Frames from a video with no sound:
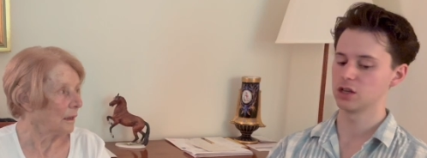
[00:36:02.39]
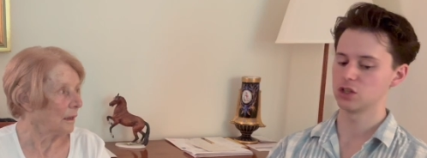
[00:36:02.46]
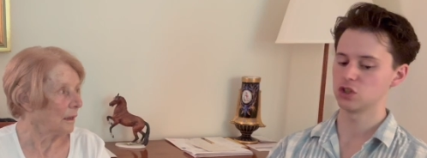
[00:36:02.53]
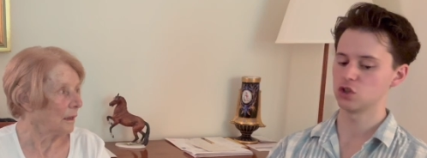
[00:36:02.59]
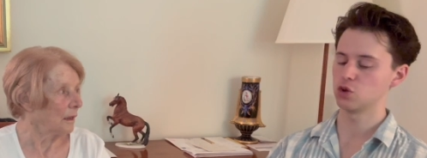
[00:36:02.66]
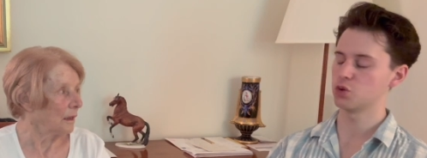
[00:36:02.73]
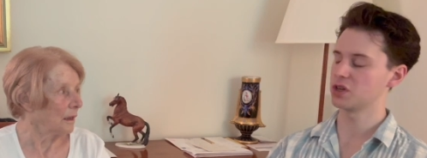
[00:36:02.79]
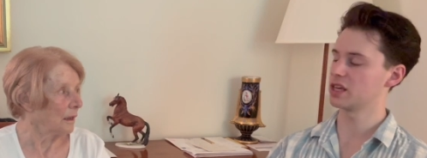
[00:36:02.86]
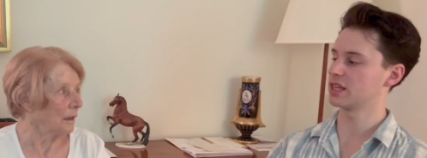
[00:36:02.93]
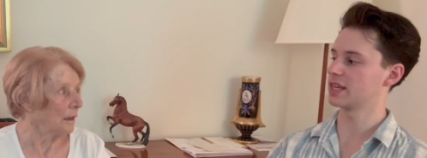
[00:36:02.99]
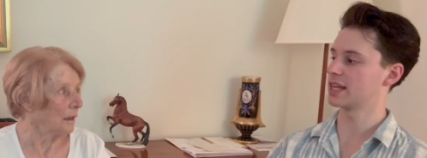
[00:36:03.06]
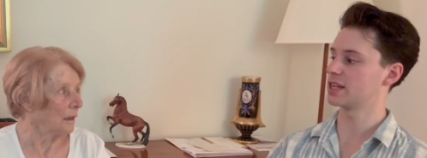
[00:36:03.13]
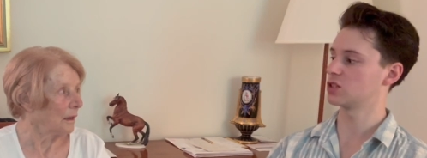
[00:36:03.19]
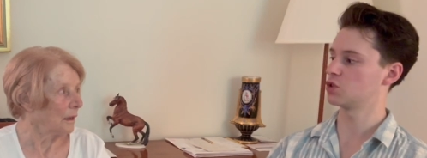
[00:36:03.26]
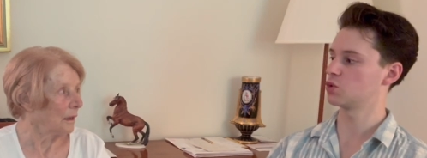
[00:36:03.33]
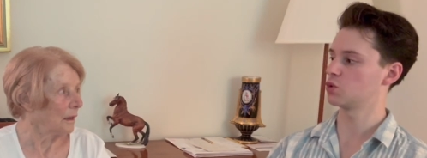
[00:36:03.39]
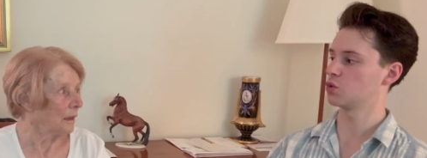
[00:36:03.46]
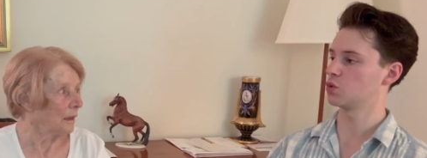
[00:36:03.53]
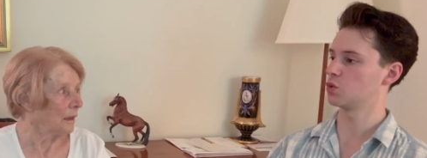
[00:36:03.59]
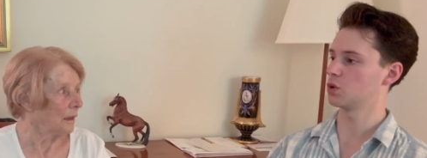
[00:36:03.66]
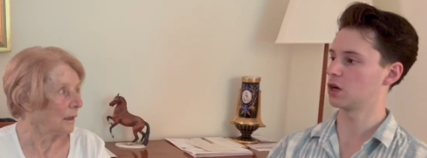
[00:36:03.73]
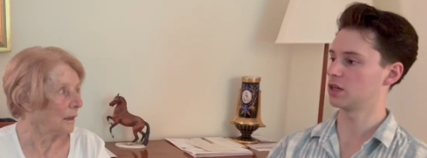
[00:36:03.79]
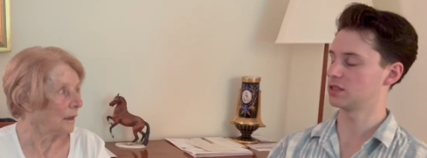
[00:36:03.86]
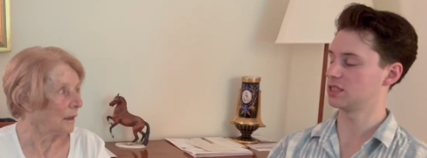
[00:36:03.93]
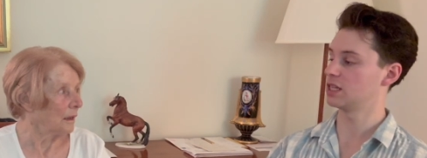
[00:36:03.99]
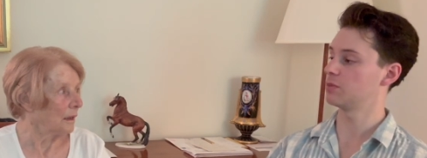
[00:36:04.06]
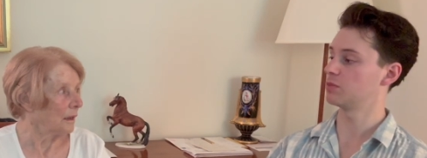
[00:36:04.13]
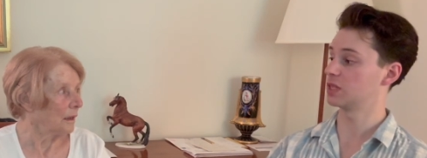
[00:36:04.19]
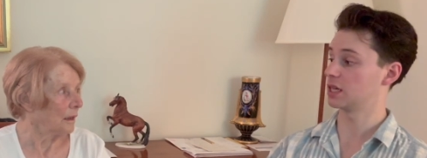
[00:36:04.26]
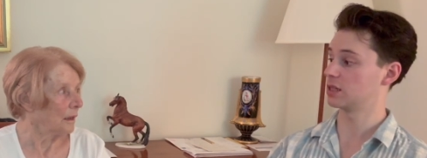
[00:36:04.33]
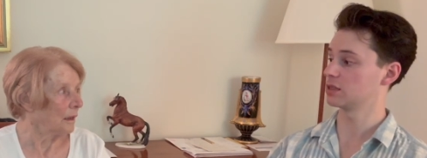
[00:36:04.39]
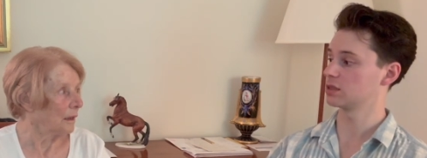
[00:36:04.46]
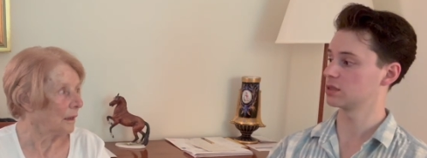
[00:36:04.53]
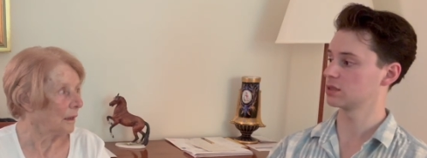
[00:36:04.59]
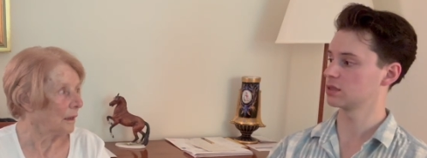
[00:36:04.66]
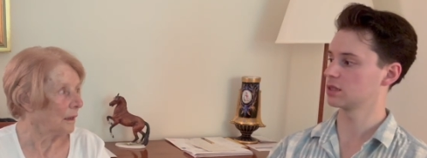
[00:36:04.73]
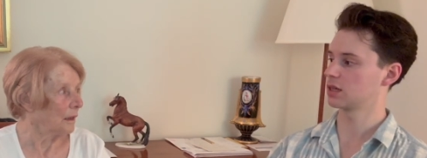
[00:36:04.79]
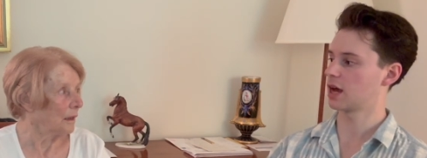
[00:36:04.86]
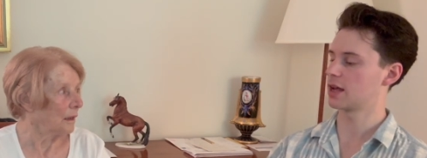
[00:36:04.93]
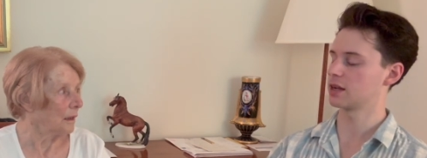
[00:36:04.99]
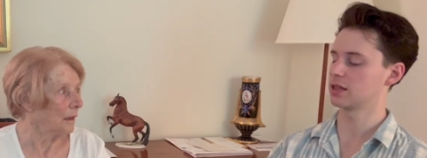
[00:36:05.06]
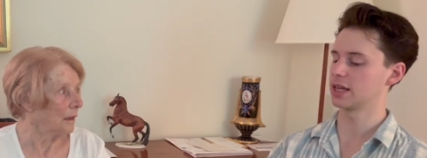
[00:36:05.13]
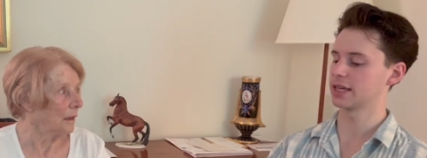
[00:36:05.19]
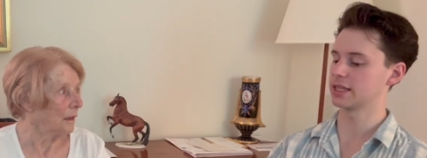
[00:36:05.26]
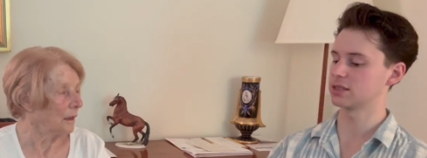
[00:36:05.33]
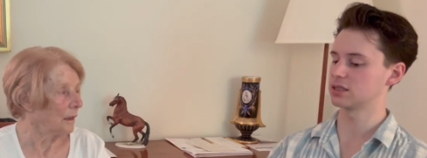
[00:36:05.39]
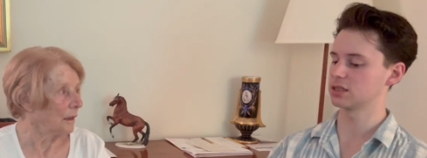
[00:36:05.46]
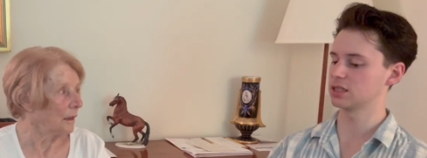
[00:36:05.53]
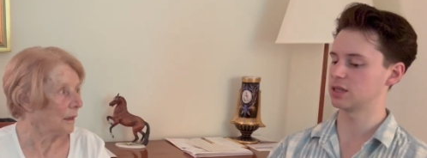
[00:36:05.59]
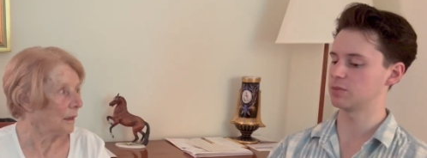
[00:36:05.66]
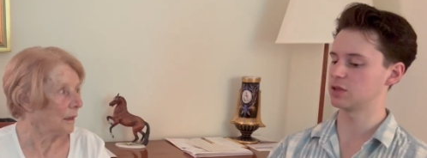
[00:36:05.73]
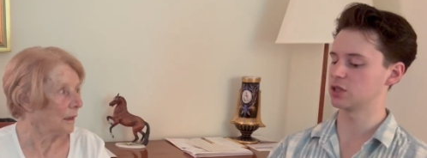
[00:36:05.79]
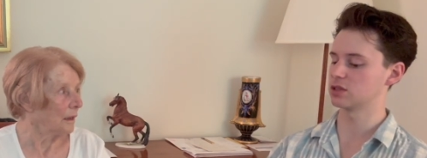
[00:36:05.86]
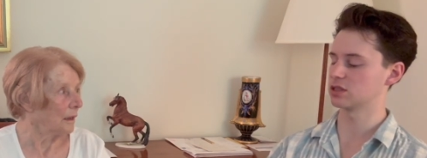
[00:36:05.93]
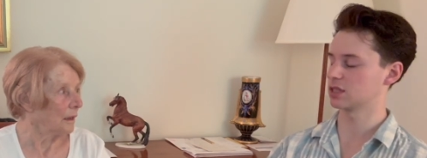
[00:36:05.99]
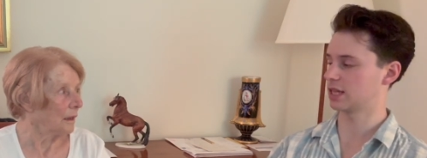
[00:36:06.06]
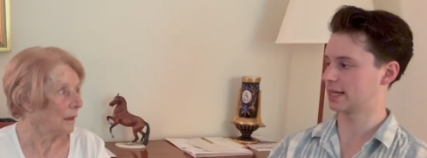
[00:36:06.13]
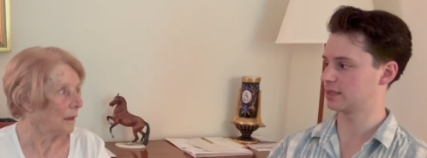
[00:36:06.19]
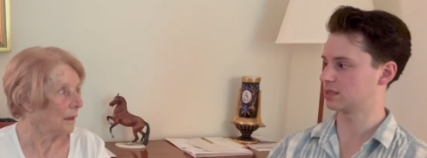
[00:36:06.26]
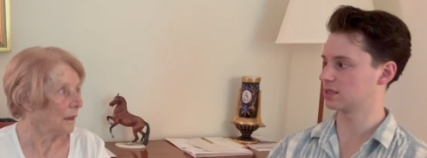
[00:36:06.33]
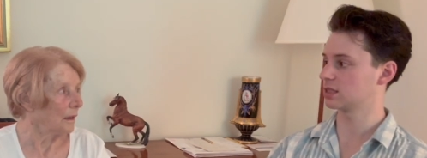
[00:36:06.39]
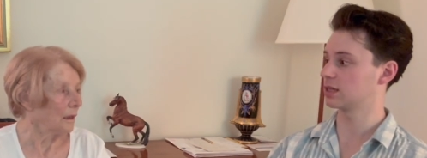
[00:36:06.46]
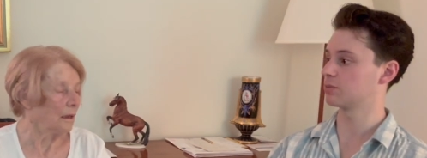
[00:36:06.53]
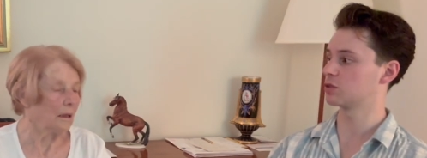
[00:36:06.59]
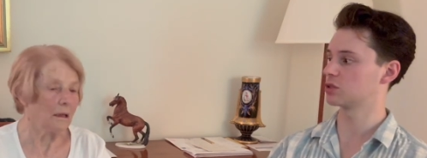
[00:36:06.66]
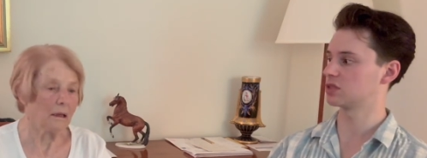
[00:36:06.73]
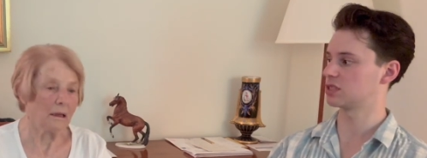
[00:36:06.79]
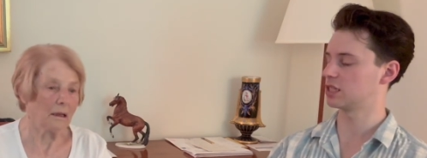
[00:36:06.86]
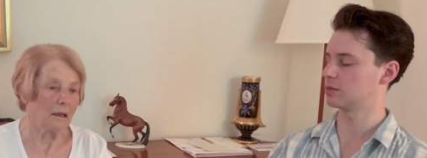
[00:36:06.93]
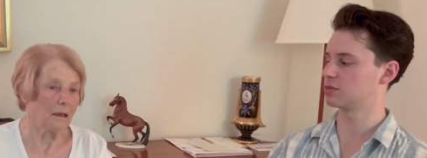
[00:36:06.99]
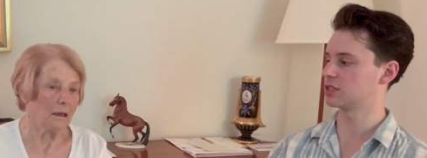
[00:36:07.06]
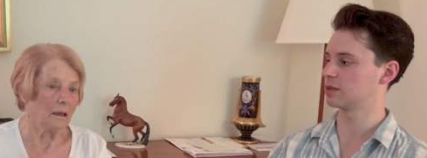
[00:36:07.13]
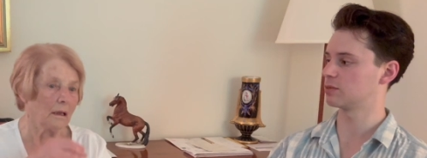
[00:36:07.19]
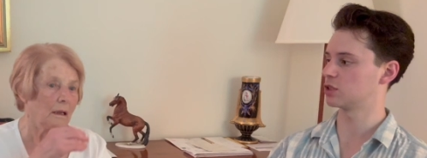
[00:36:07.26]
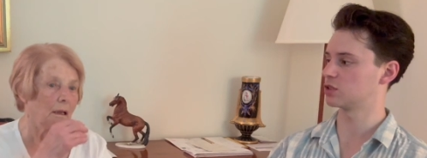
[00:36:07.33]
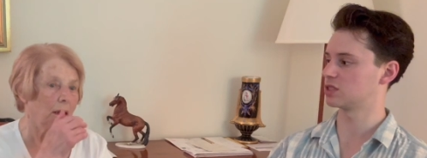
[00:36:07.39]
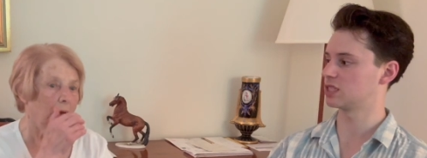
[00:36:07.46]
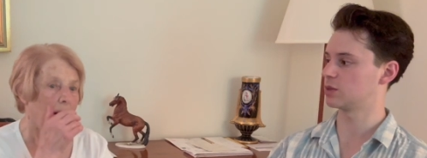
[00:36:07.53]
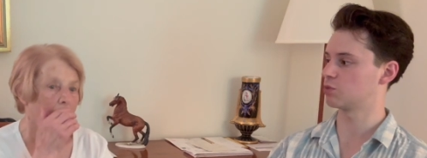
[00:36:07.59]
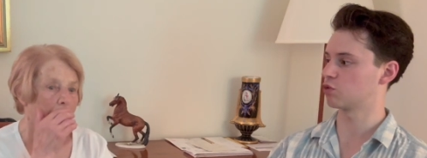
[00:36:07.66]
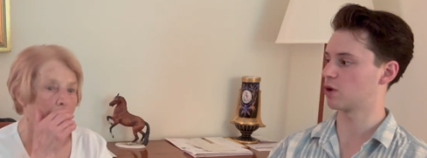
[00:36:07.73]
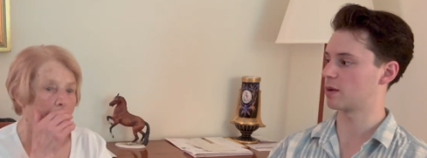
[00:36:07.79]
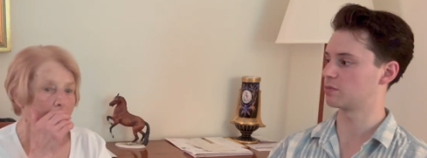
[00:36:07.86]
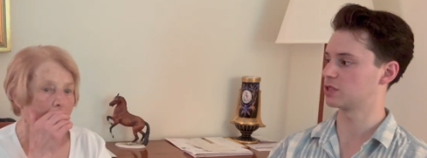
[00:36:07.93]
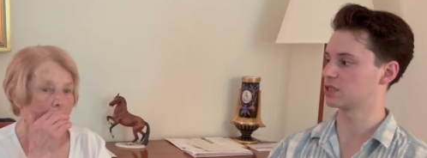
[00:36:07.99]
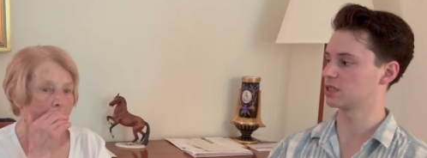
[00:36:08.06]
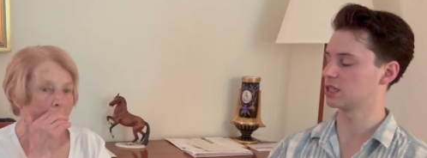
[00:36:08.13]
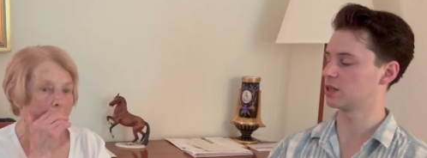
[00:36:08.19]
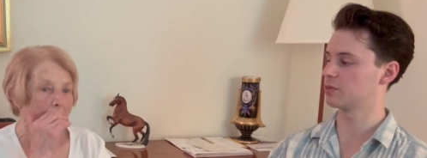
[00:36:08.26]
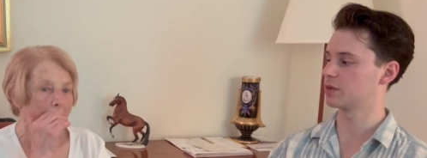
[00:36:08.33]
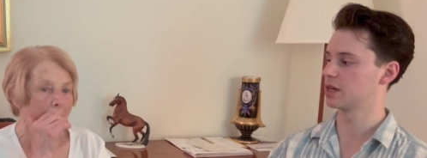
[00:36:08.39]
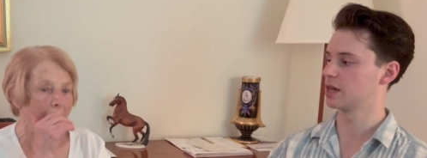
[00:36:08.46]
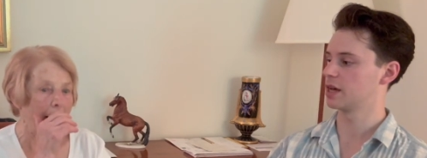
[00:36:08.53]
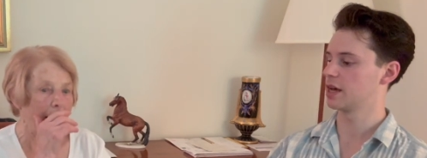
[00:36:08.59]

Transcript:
Speaker 1: you can get into a deepness, kind of like in sleep. There's light sleep, there's deep sleep, there's deep REM sleep.